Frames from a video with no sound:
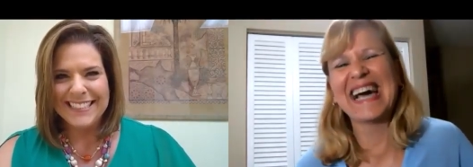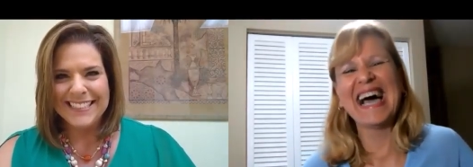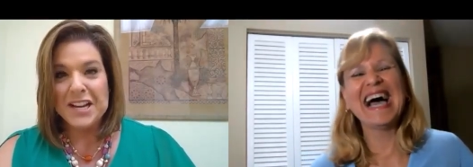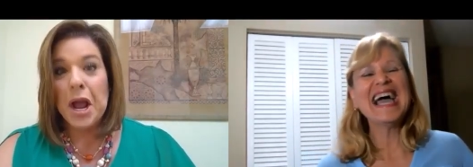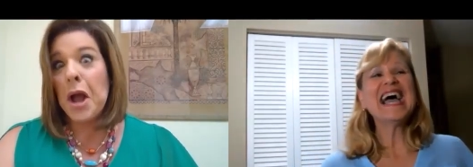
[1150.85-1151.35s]

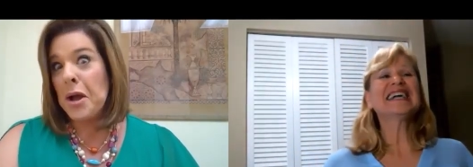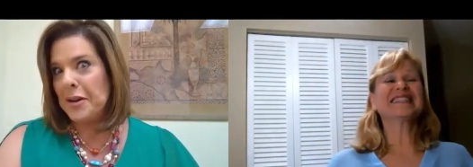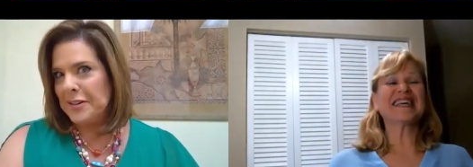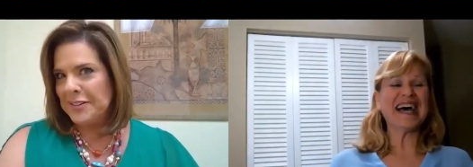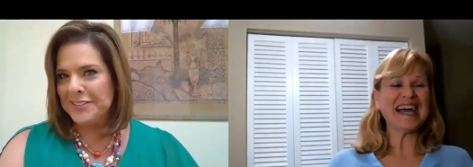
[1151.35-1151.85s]

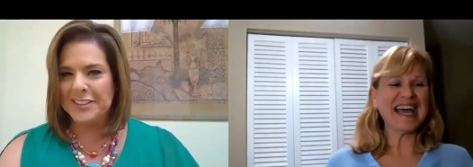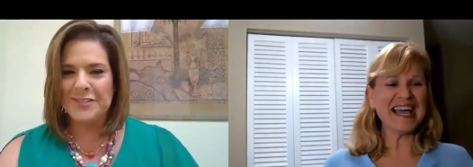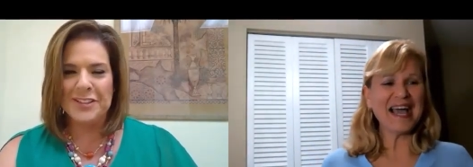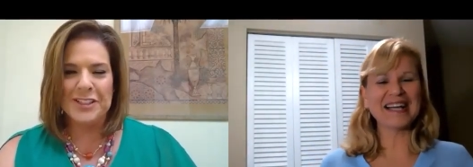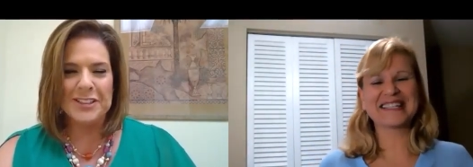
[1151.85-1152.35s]
Speaker 1: oh, good for
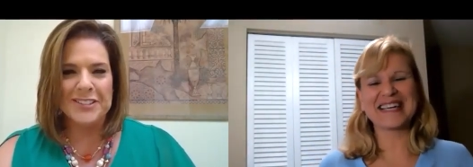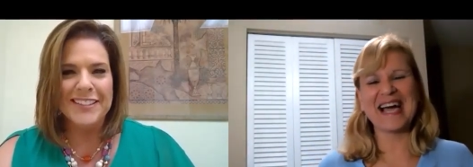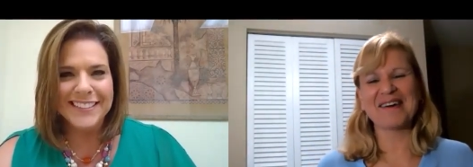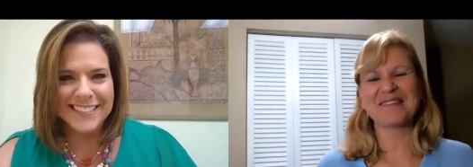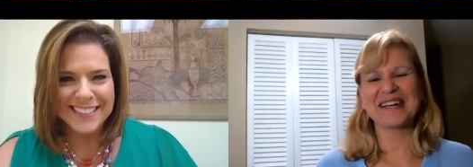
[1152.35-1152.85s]
you.
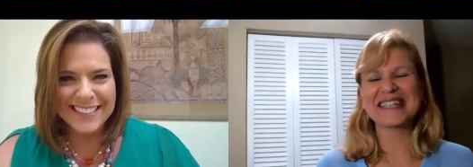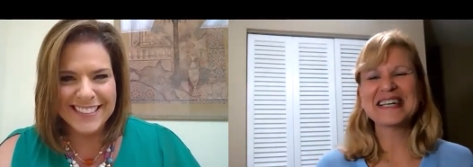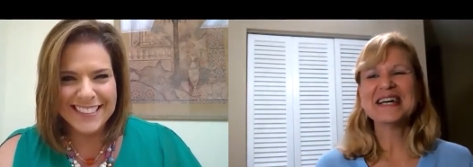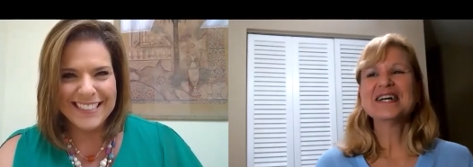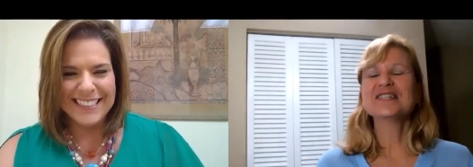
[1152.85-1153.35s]
yeah, right.
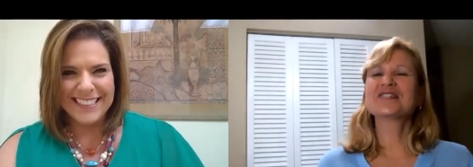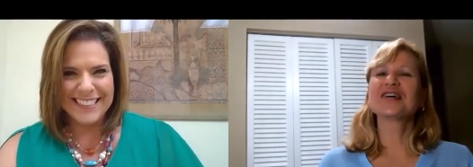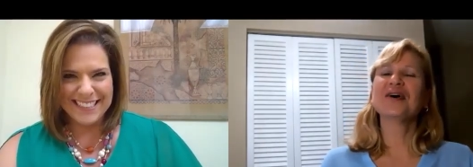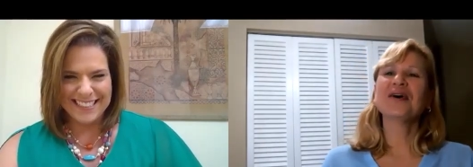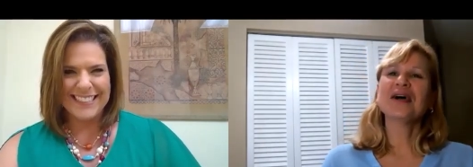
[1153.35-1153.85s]

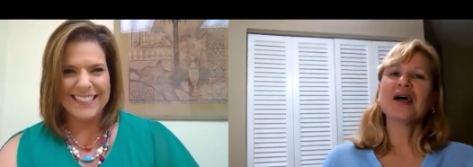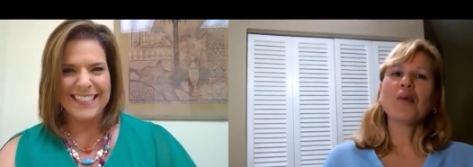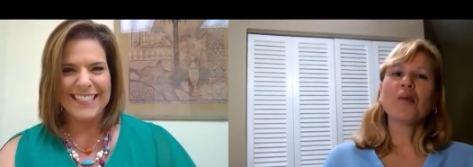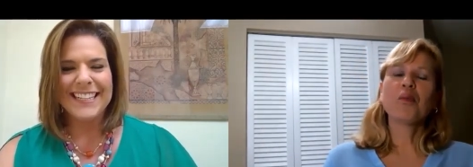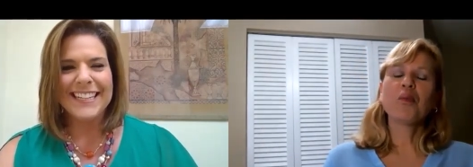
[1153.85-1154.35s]
So
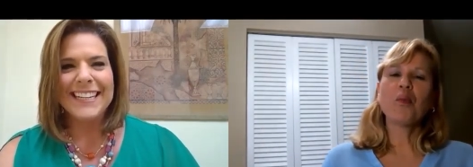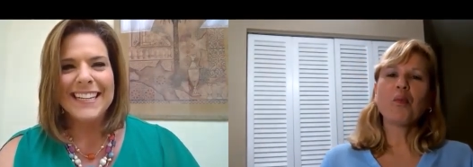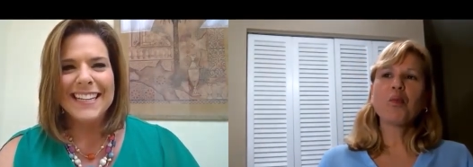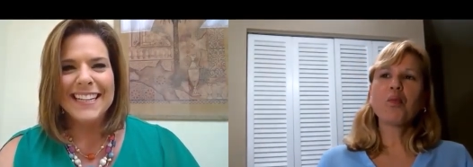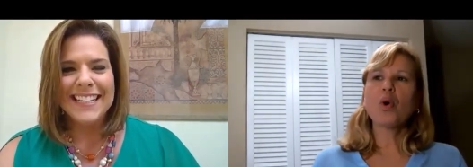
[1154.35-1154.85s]

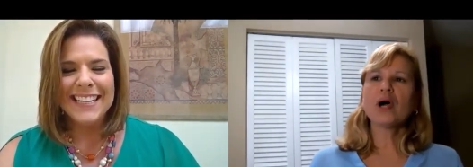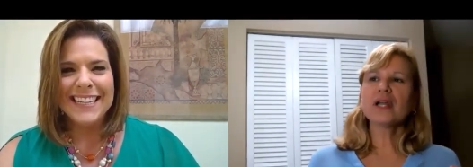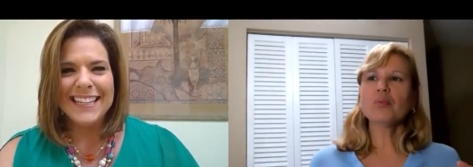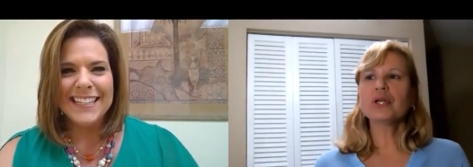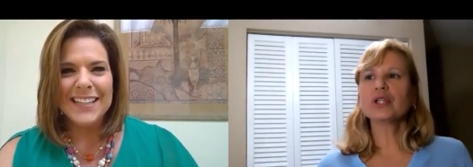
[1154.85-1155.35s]
what
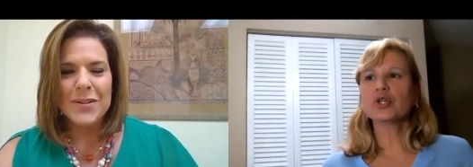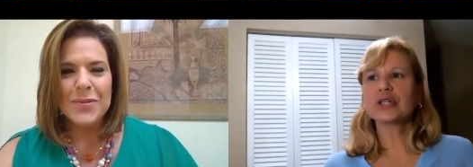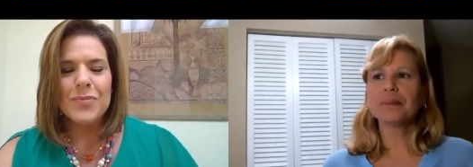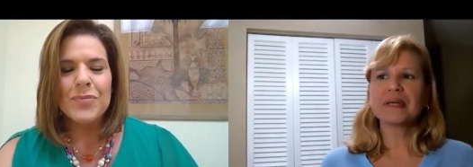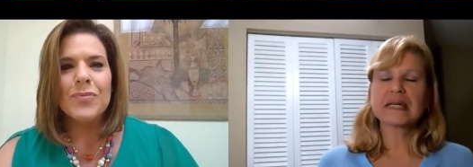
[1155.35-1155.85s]
are we
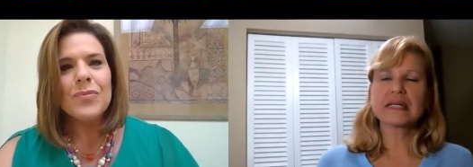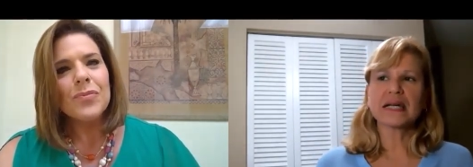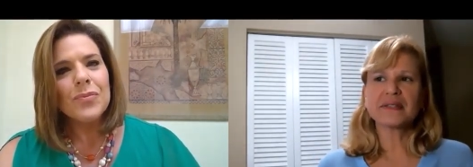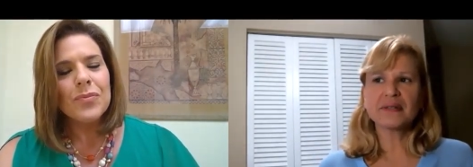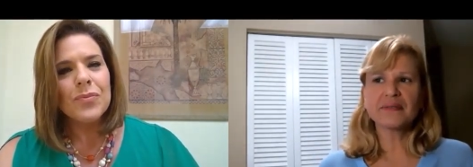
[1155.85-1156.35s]
looking at because
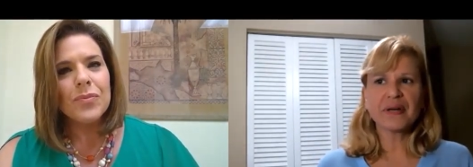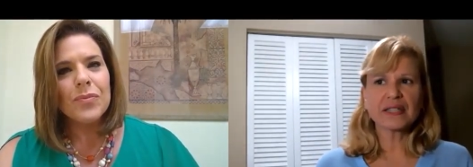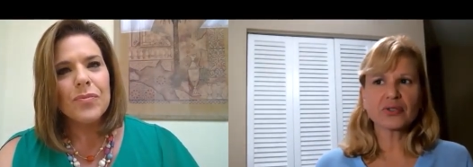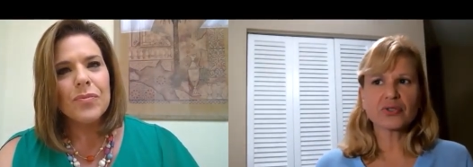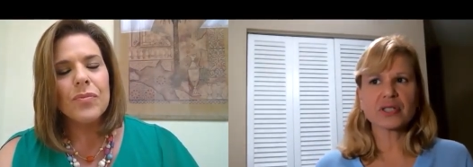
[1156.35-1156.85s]
i think
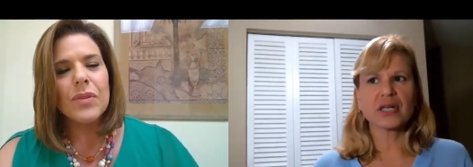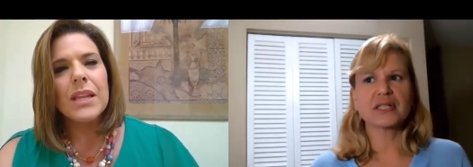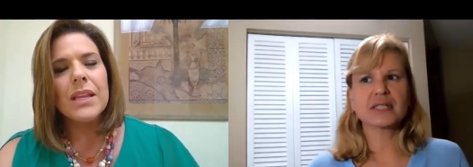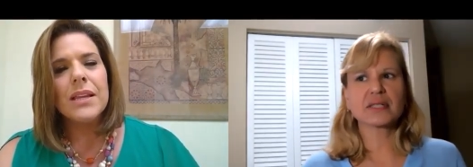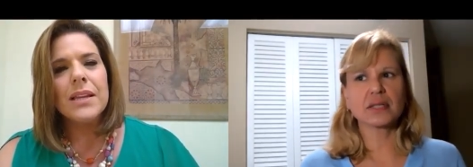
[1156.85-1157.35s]
factors
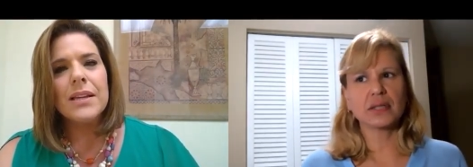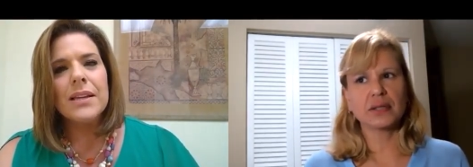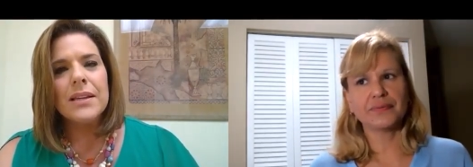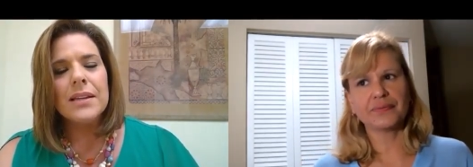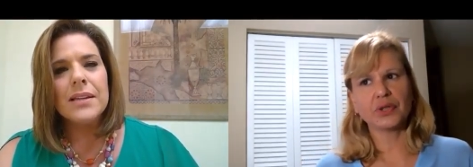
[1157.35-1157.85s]
as
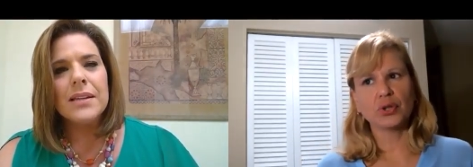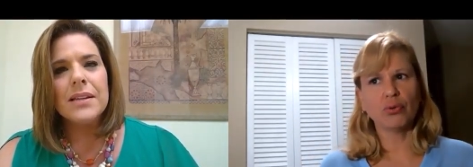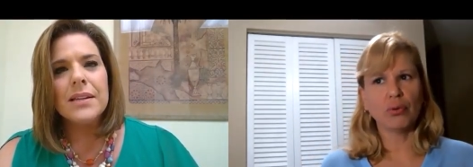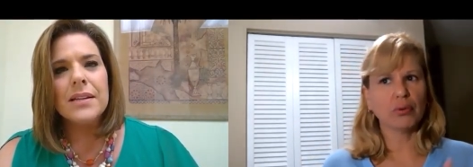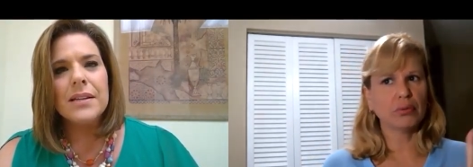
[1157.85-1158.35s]
if
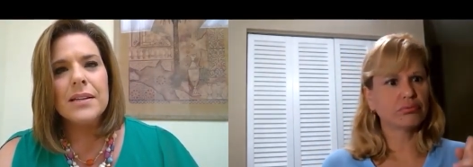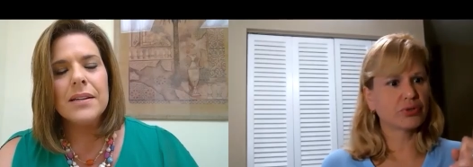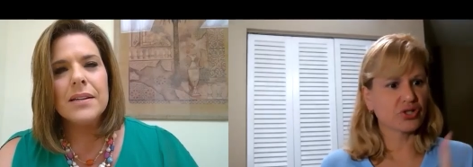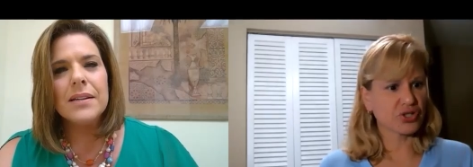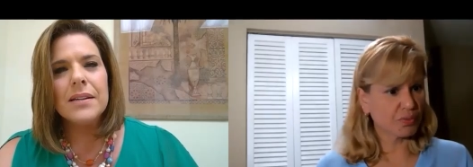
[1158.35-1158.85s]
you're
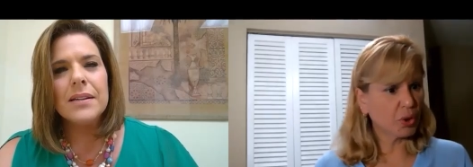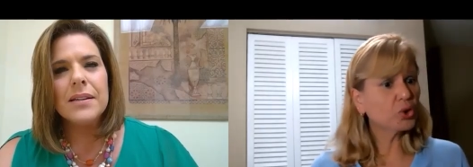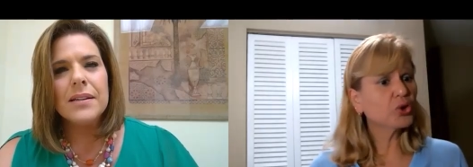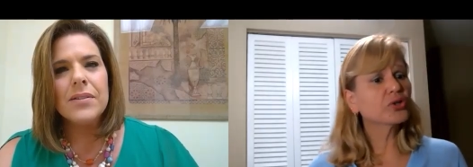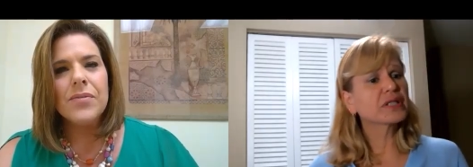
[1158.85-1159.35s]
you're
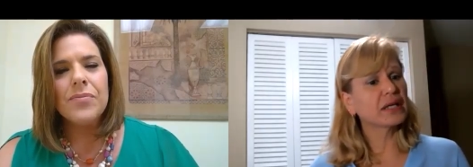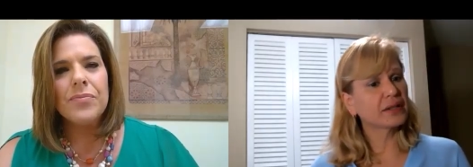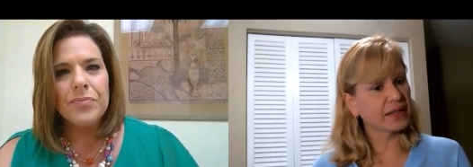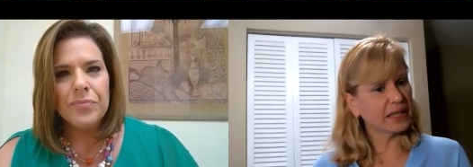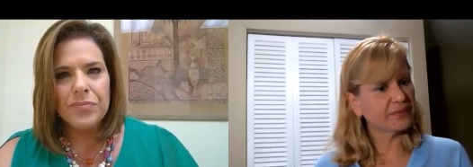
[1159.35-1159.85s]
smoker
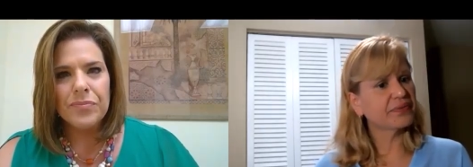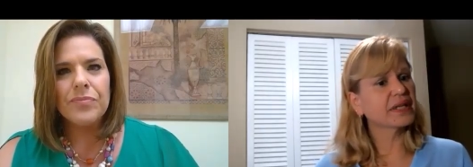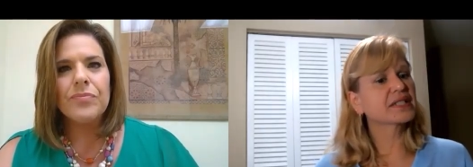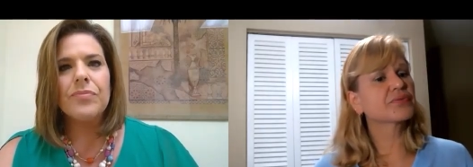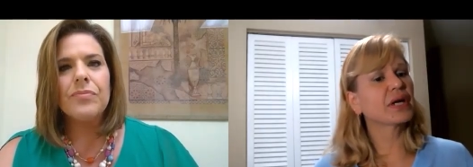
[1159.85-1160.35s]
that that
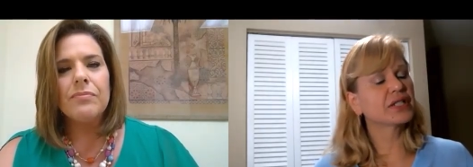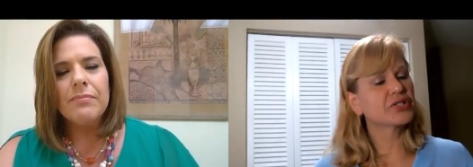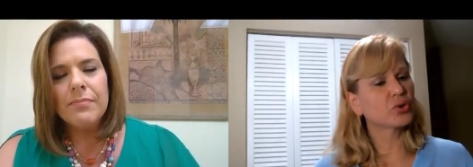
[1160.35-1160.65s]
affects right